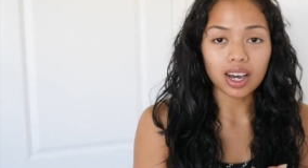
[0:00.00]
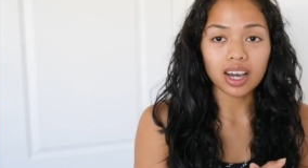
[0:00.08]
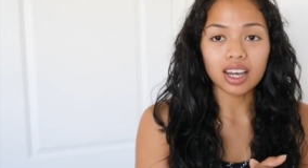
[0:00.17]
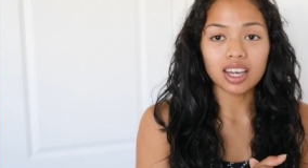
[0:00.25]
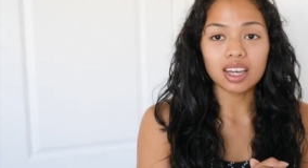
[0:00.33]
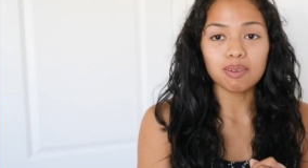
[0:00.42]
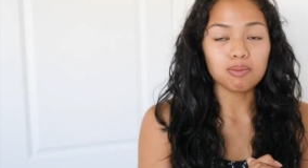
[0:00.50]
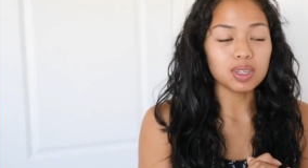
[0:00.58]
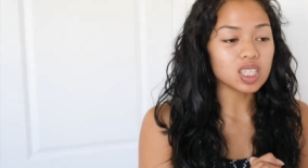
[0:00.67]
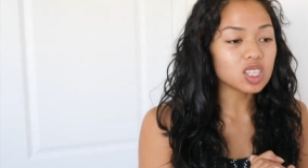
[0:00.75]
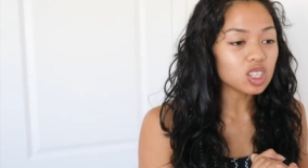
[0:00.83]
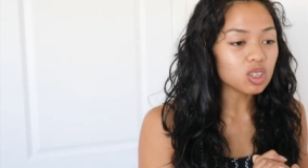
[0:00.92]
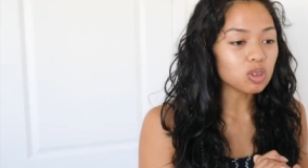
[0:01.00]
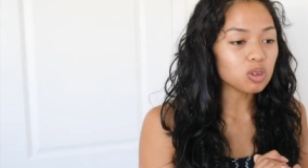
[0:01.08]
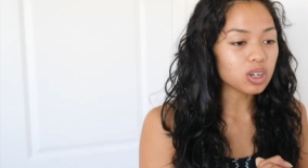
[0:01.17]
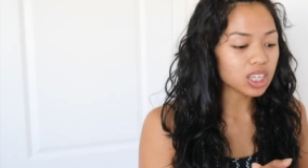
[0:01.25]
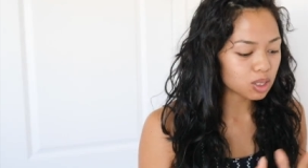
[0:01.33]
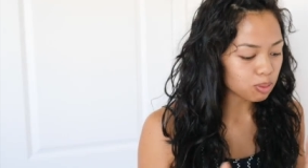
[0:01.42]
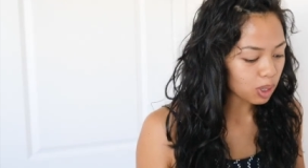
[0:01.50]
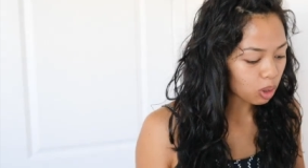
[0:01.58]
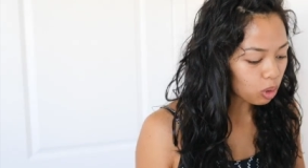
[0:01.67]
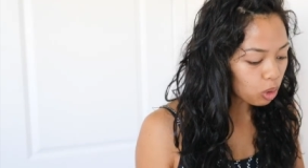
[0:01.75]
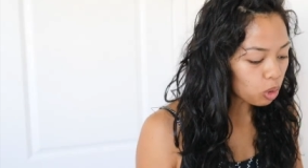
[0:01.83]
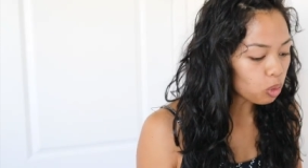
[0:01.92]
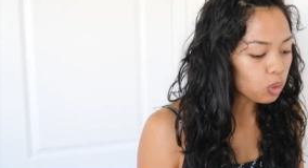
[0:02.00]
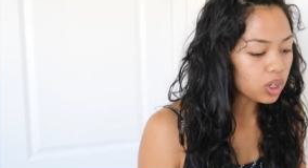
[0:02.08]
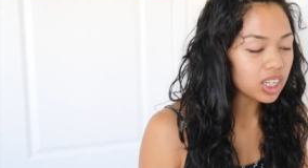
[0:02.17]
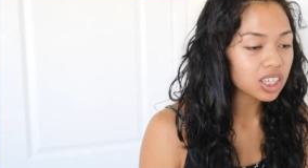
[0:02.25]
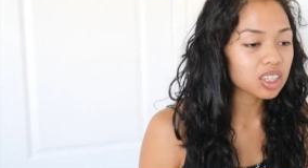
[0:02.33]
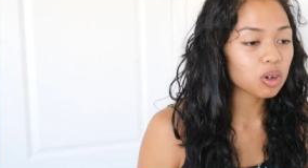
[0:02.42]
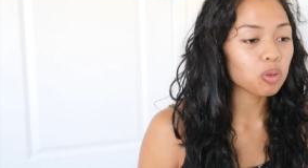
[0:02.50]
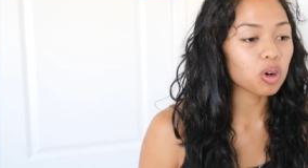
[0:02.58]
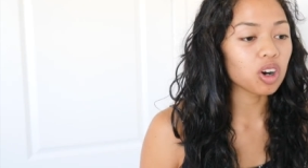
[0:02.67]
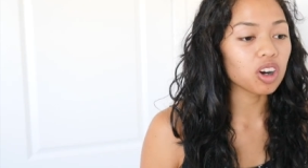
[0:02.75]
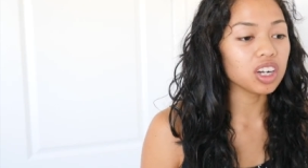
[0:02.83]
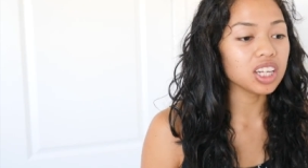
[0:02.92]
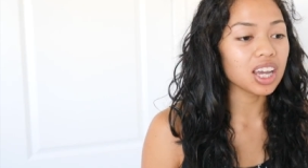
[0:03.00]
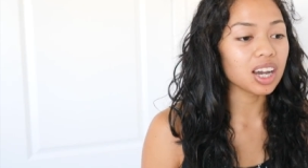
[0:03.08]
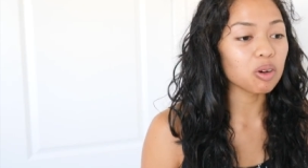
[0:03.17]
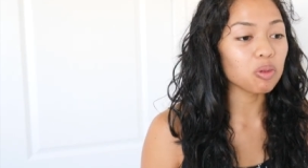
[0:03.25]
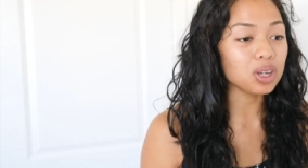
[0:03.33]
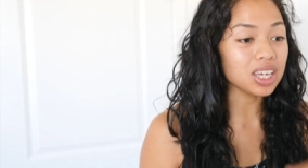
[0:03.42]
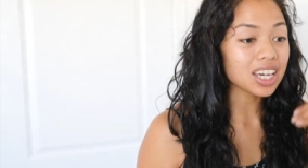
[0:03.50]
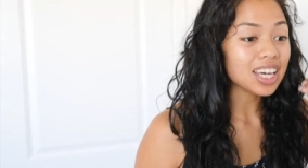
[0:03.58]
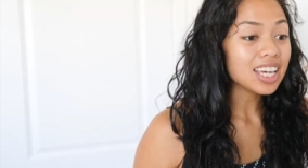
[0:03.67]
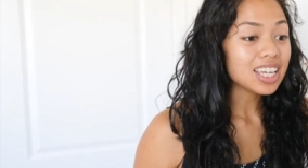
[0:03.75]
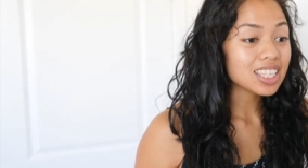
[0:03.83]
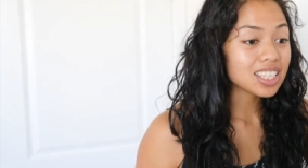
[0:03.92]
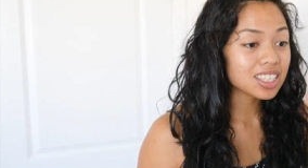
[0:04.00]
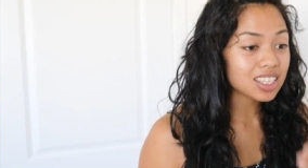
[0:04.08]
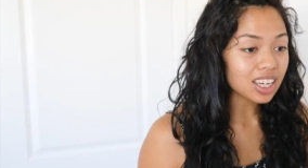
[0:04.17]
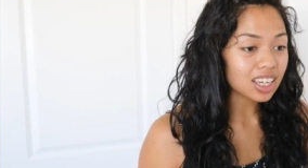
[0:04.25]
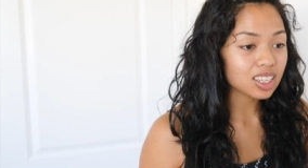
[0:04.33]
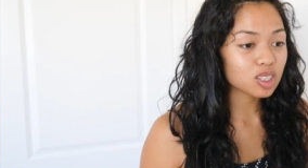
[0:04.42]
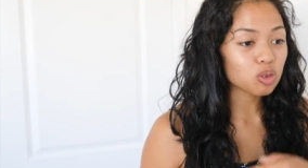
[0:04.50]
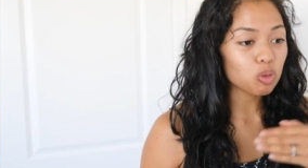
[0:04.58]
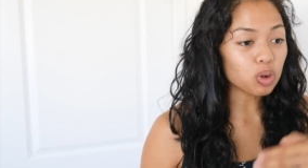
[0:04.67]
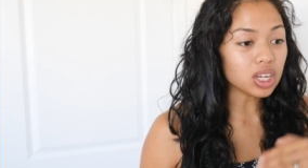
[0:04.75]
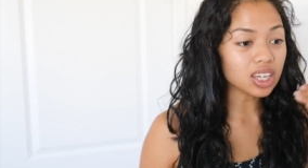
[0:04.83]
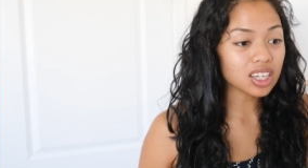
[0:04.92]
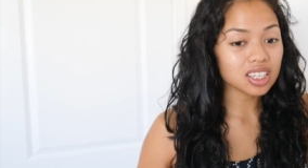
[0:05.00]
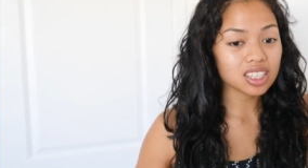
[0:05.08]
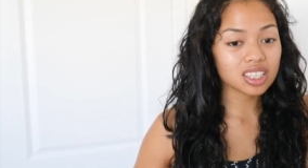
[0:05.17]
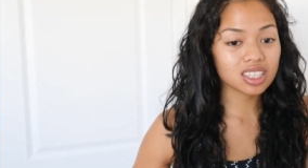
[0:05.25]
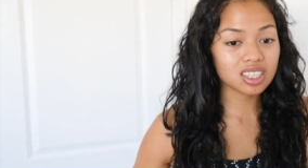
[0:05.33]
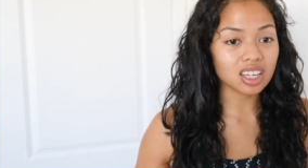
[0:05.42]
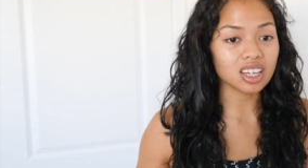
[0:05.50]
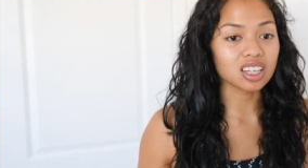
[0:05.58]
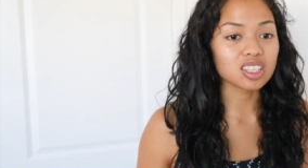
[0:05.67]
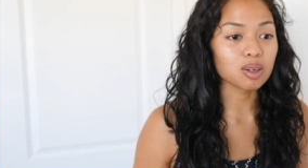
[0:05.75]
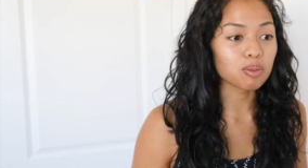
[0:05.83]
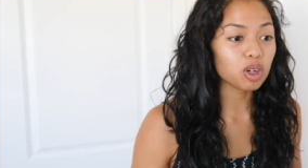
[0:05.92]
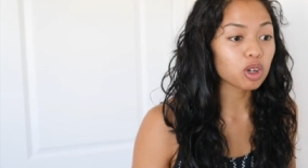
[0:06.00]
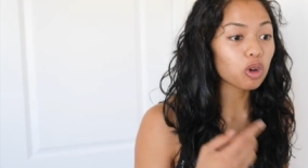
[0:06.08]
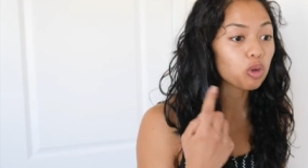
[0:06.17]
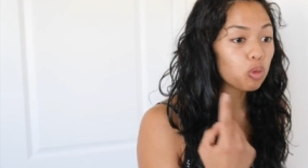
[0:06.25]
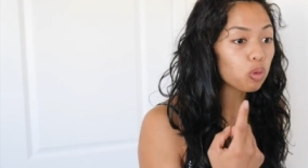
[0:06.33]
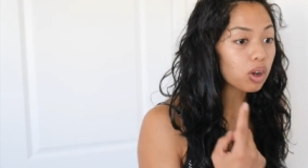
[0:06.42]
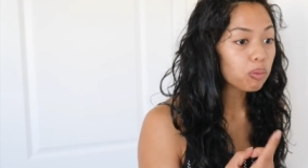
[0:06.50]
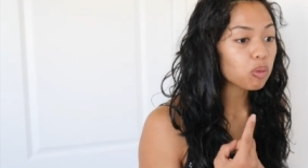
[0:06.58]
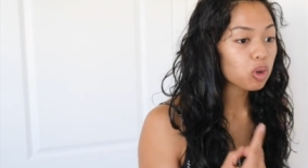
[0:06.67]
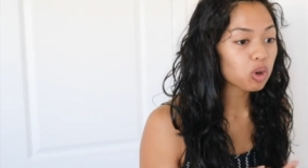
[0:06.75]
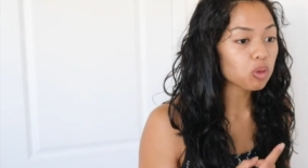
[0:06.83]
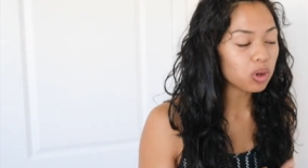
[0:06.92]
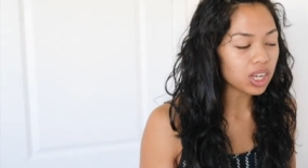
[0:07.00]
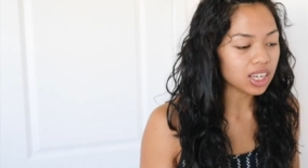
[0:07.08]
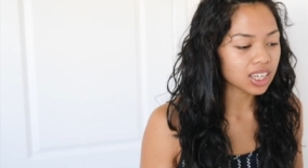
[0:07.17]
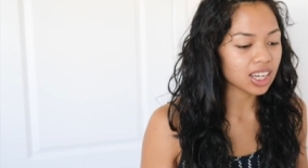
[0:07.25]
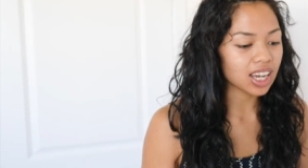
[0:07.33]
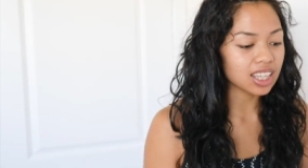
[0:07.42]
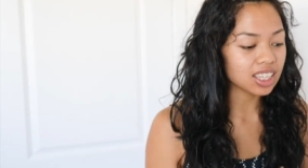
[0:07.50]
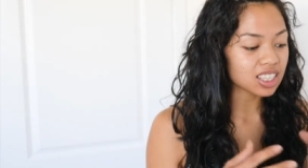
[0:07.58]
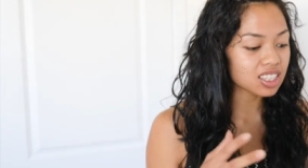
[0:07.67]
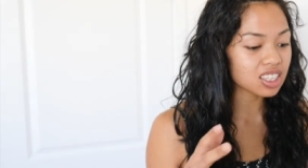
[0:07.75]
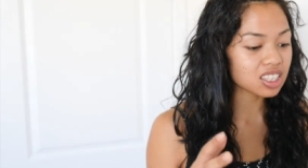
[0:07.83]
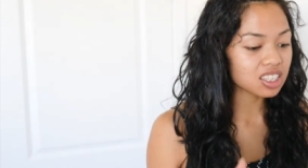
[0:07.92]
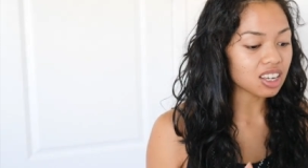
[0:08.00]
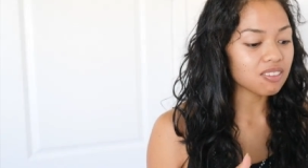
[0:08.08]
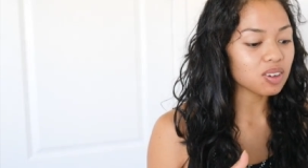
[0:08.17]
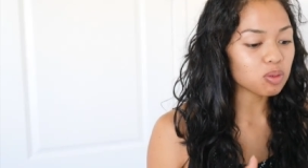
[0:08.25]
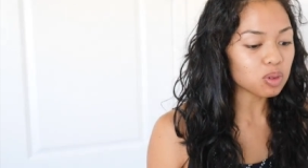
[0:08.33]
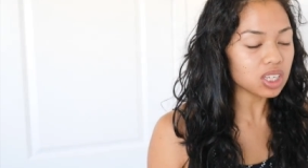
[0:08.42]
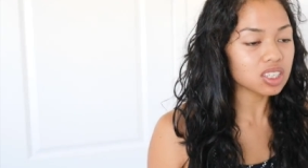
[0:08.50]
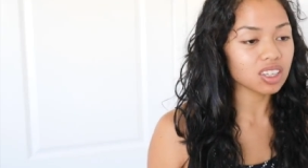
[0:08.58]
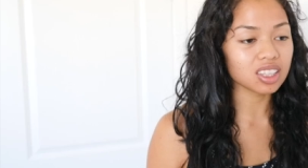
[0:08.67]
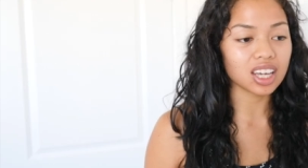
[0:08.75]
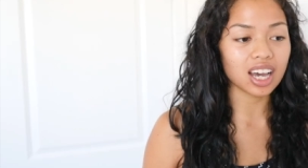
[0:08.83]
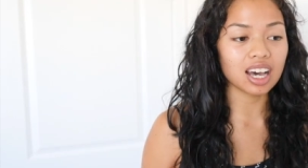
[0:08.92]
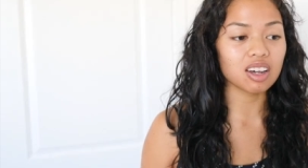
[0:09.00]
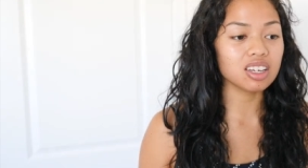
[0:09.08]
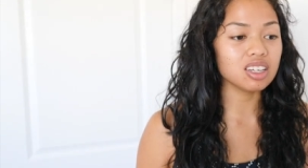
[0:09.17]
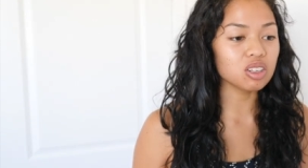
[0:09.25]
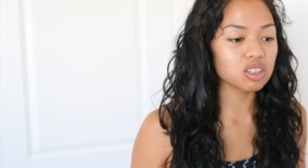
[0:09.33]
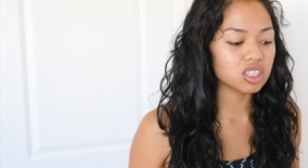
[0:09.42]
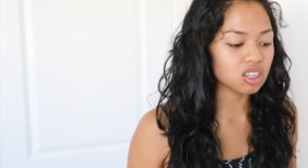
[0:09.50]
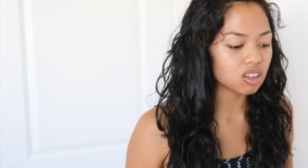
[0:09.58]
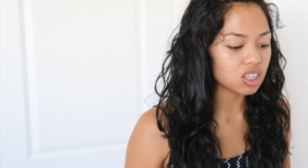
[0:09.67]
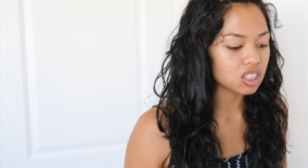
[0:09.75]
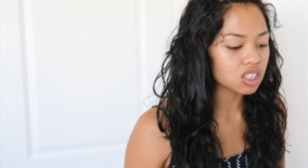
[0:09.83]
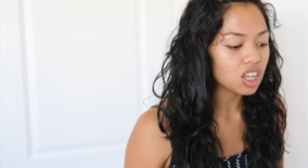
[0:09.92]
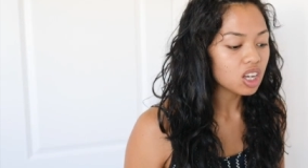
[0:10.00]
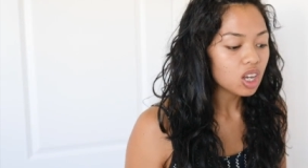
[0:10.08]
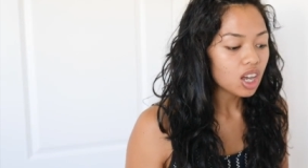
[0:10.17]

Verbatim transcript: I miss you. It's been a whole week. We're already at week six. Week six. I'm gonna go one more week, and that's the seven weeks on the How to Heal series.